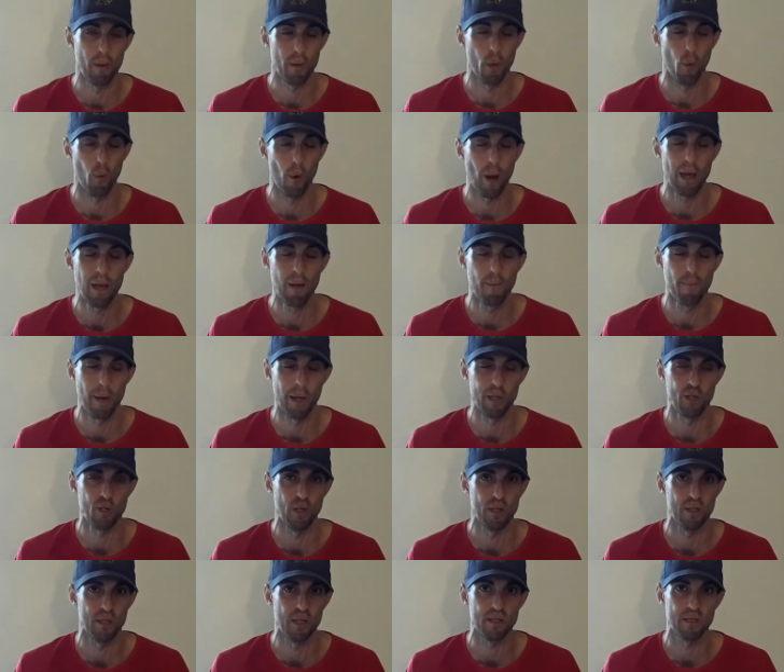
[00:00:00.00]
the way he
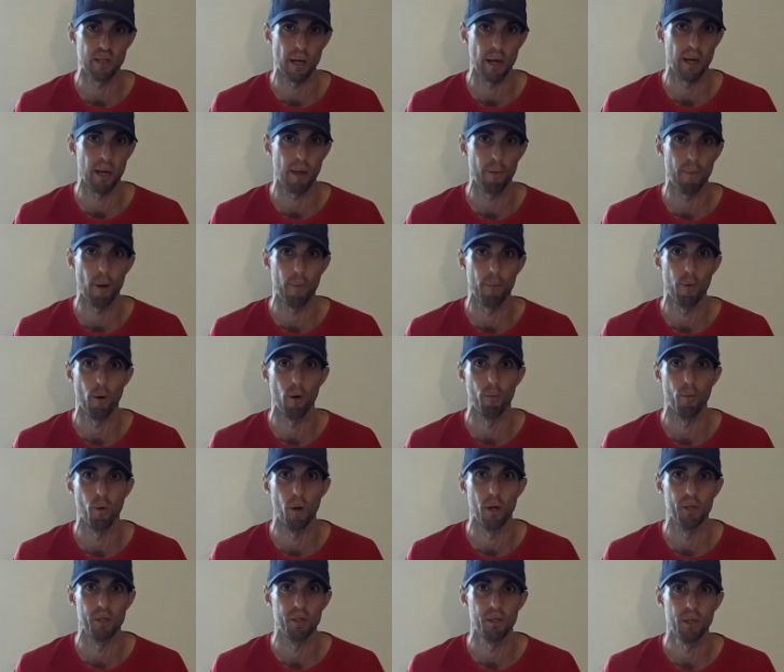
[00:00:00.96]
pitches, he's going to give up home
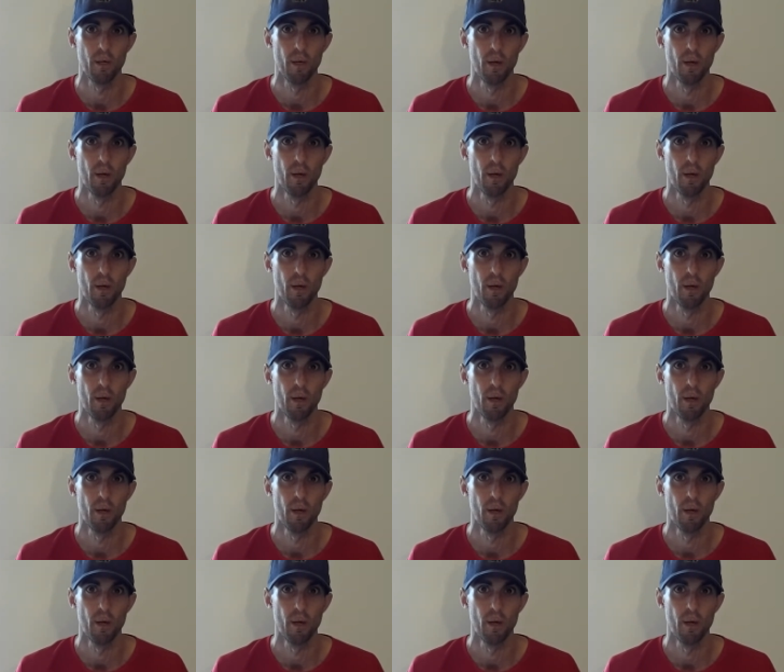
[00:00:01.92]
runs